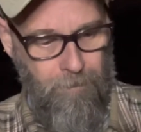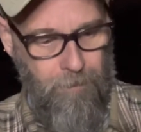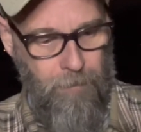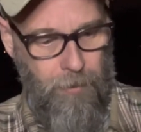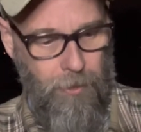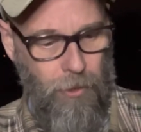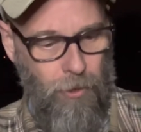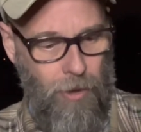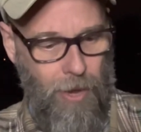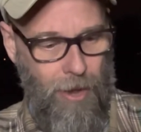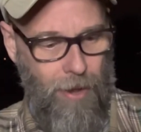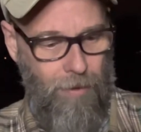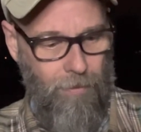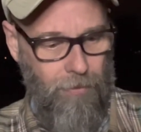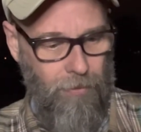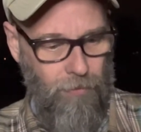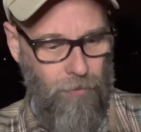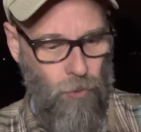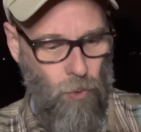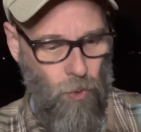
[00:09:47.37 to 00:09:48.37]
They'll
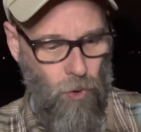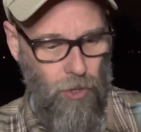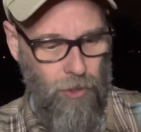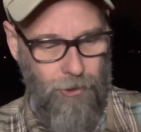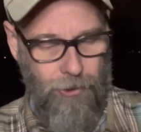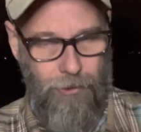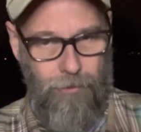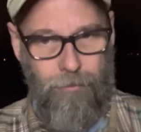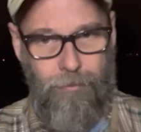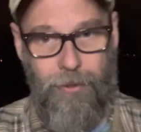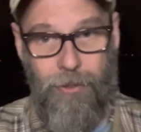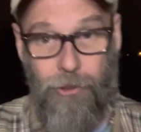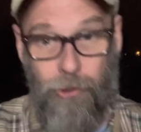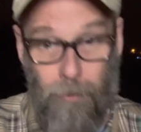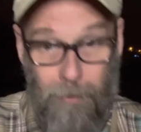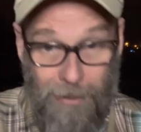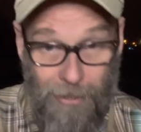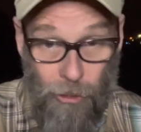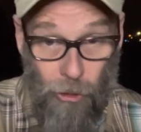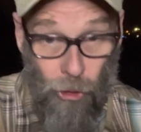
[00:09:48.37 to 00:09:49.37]
have, of course, this will
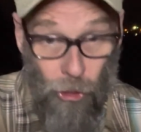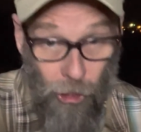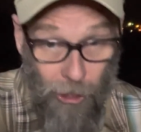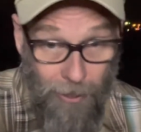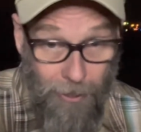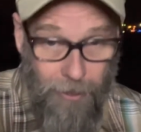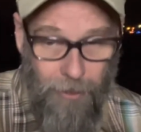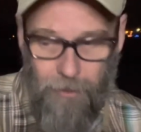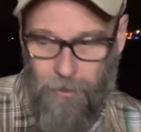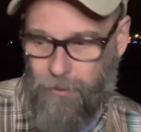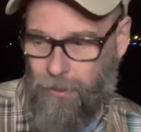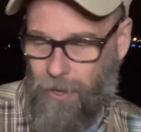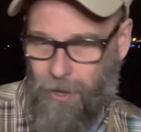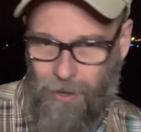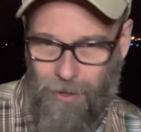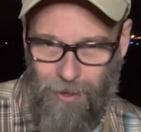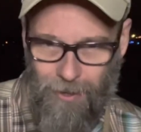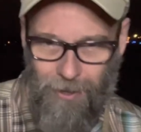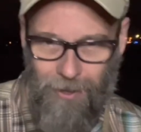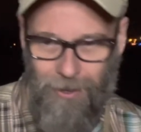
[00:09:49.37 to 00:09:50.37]
be dirty.
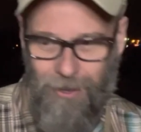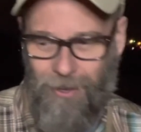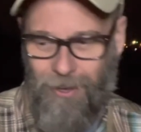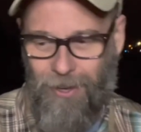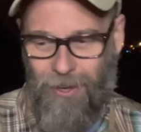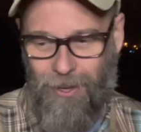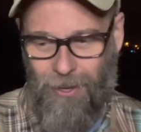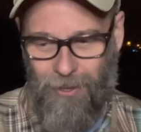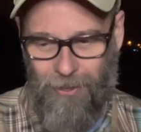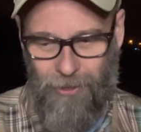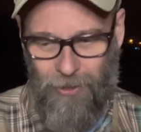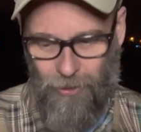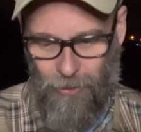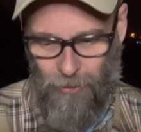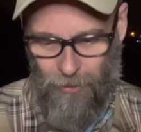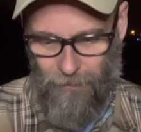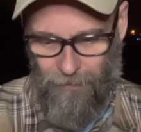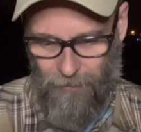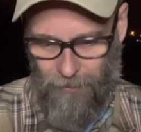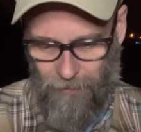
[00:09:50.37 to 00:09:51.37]
You
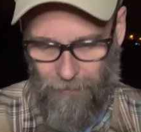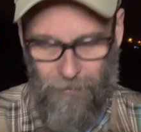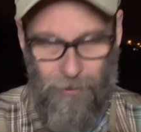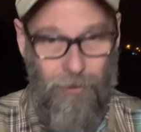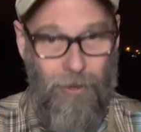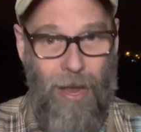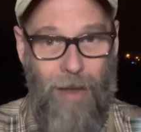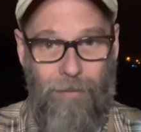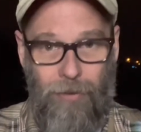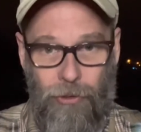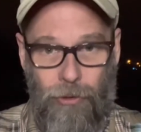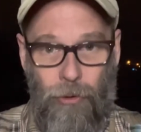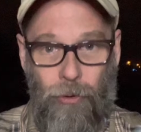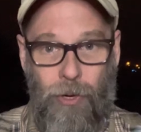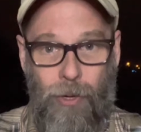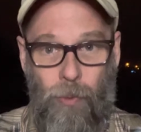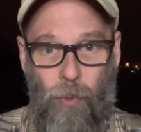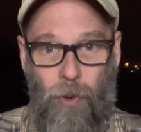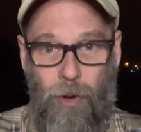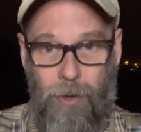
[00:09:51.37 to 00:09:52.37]
know, if you have a
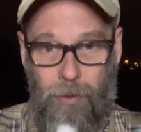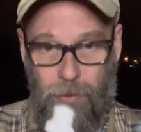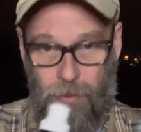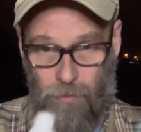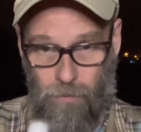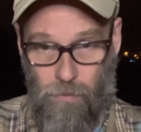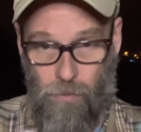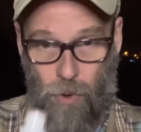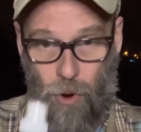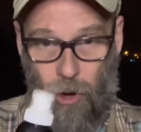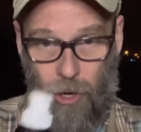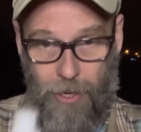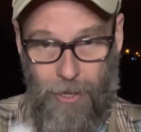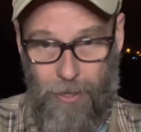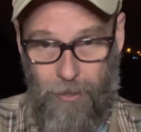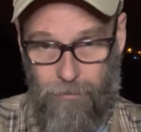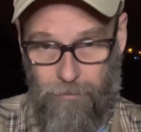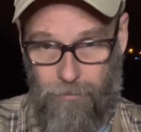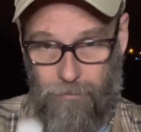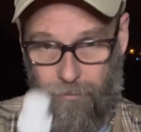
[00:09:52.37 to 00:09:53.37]
dirty one, mark
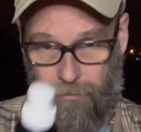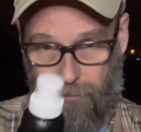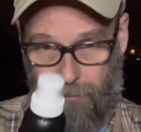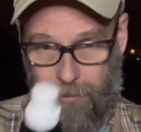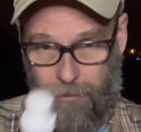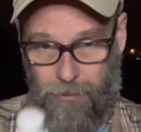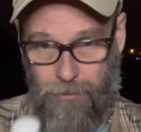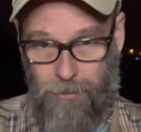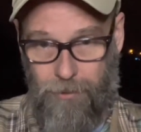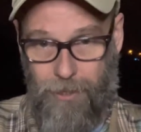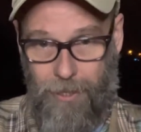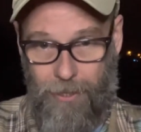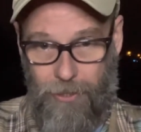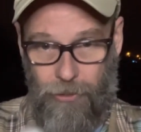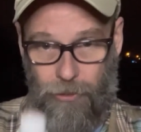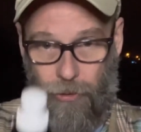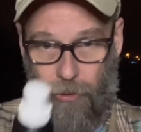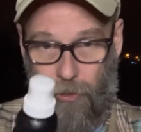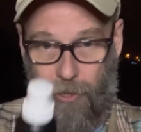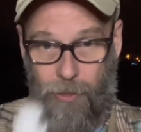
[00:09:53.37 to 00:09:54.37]
it, say
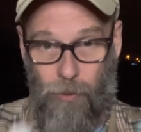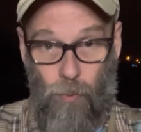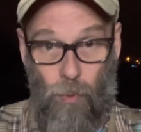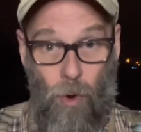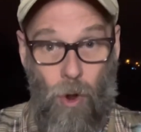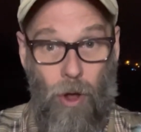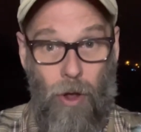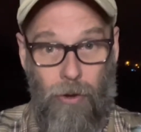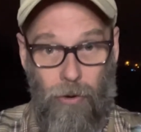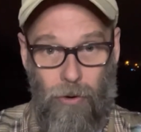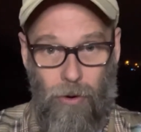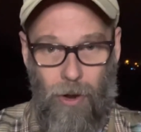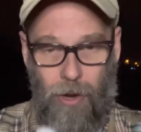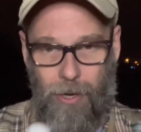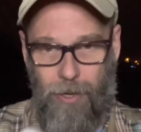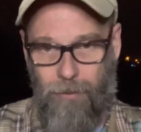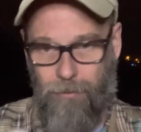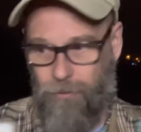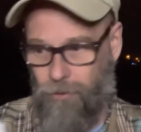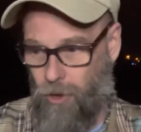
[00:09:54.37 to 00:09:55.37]
dirty water on
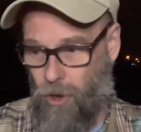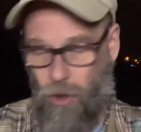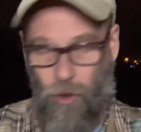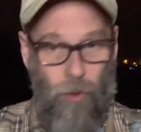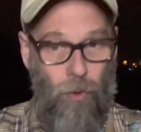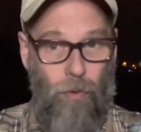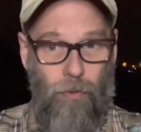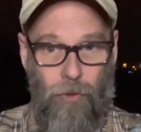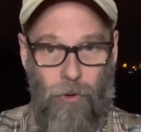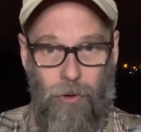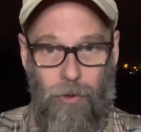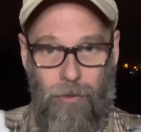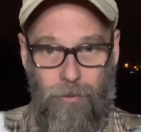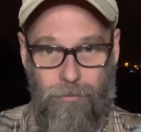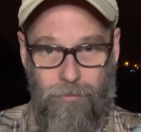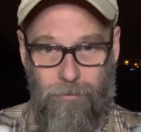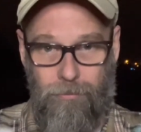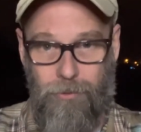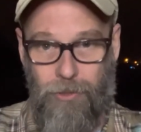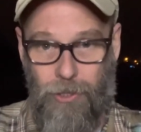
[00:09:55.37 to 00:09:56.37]
it. all over.
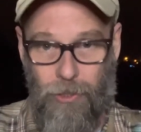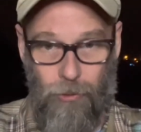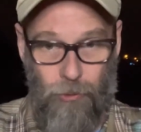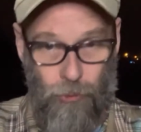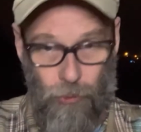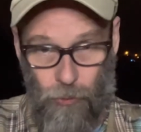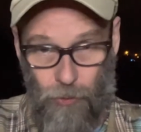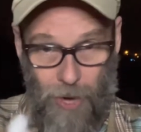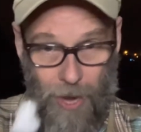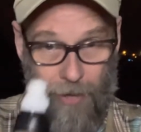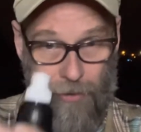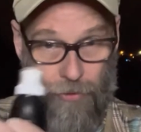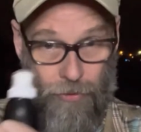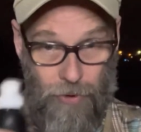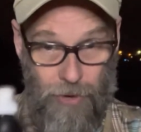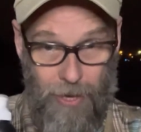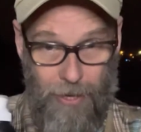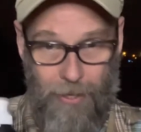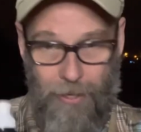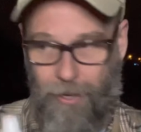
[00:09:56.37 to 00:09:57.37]
You know, do not
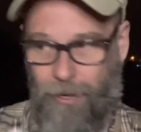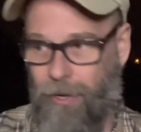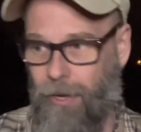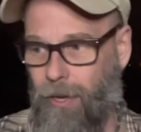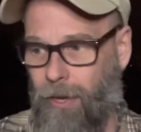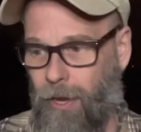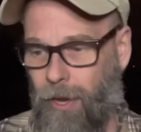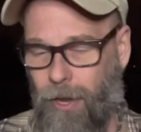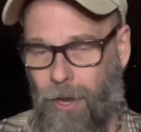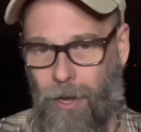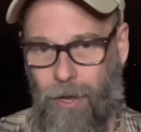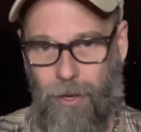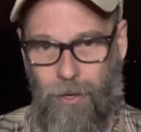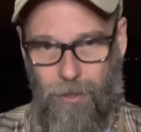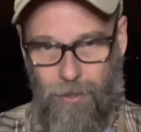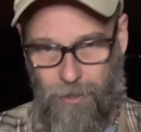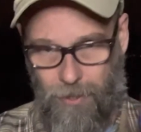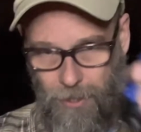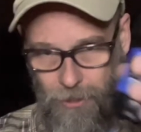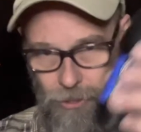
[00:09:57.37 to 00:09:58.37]
drink
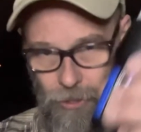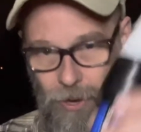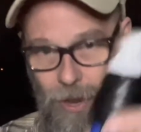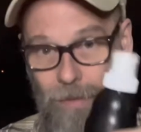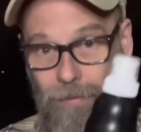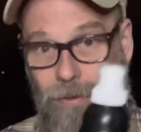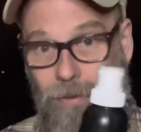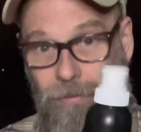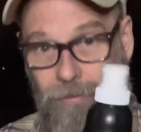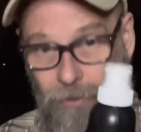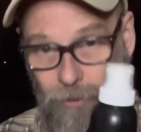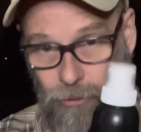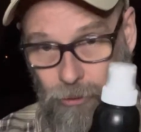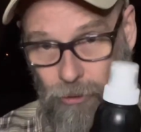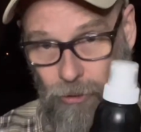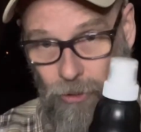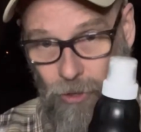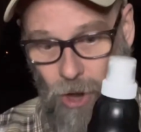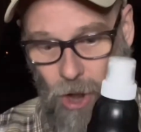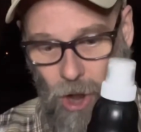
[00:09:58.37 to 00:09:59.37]
unless you have the
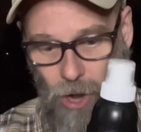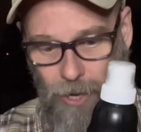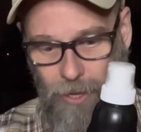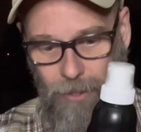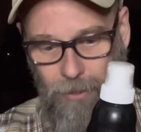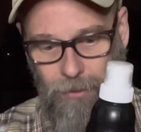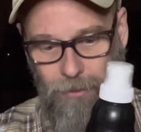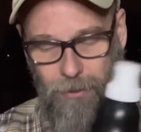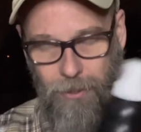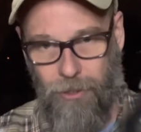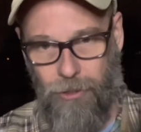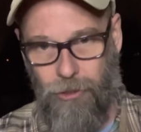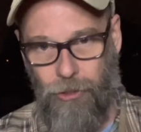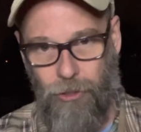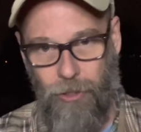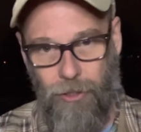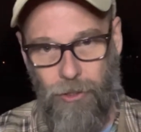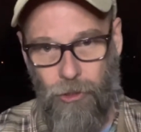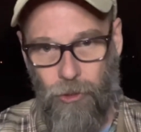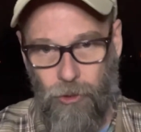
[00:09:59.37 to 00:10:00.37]
filter on it, because you
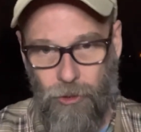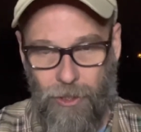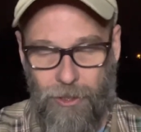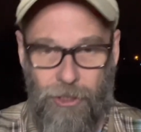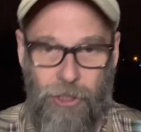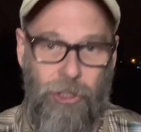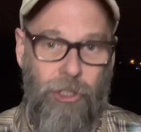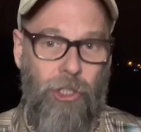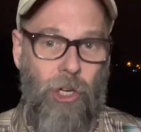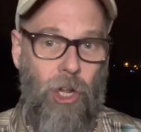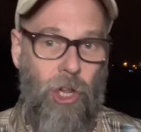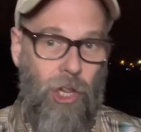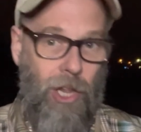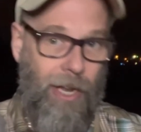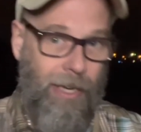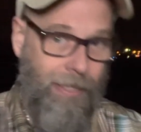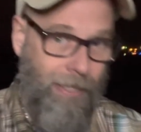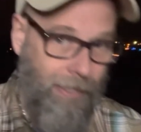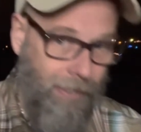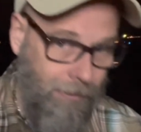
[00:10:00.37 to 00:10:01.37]
can use this as a
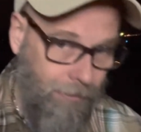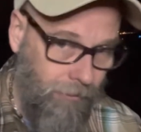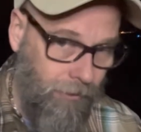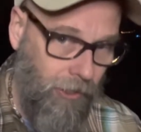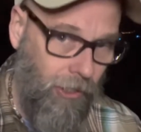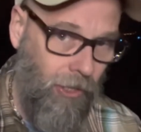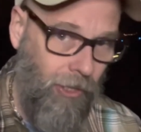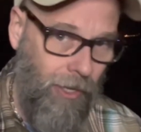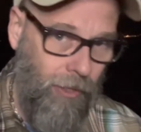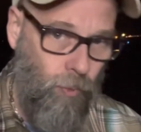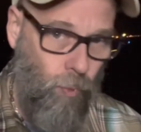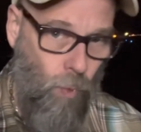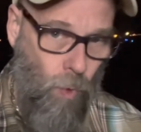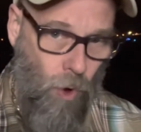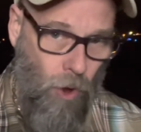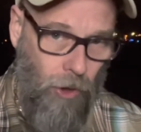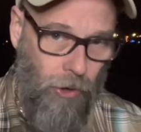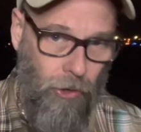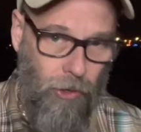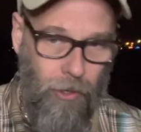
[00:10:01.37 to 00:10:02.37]
to collect
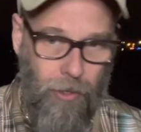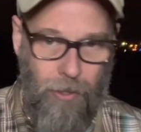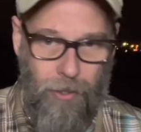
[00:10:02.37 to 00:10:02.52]
water